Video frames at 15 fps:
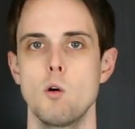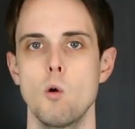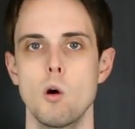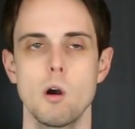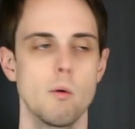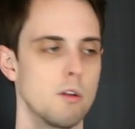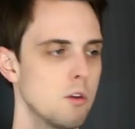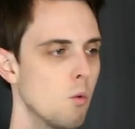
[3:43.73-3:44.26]

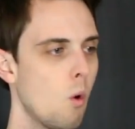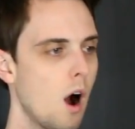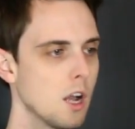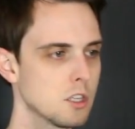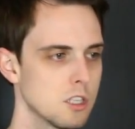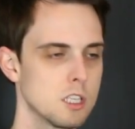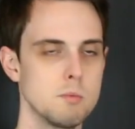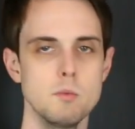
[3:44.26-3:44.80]
Or when you
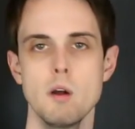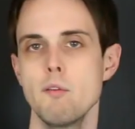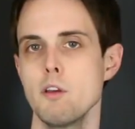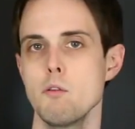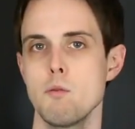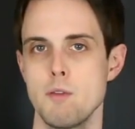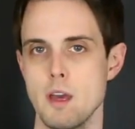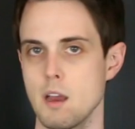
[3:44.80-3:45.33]
watch this
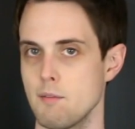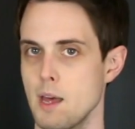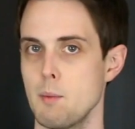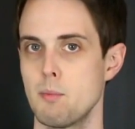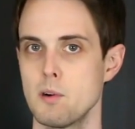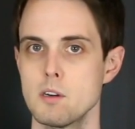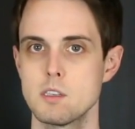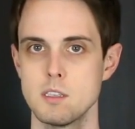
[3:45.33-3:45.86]
movie, you think of
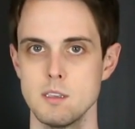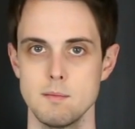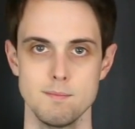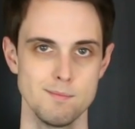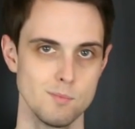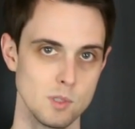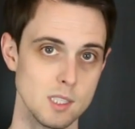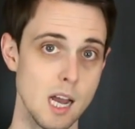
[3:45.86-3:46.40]
that person?
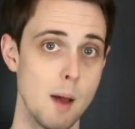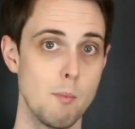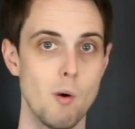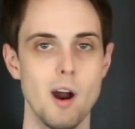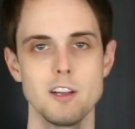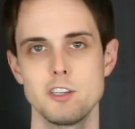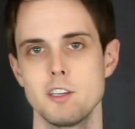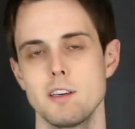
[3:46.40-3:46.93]
Stop
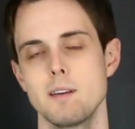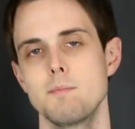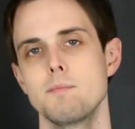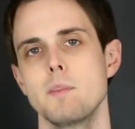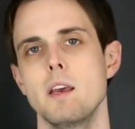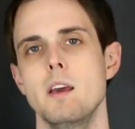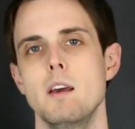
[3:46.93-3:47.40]
watching it.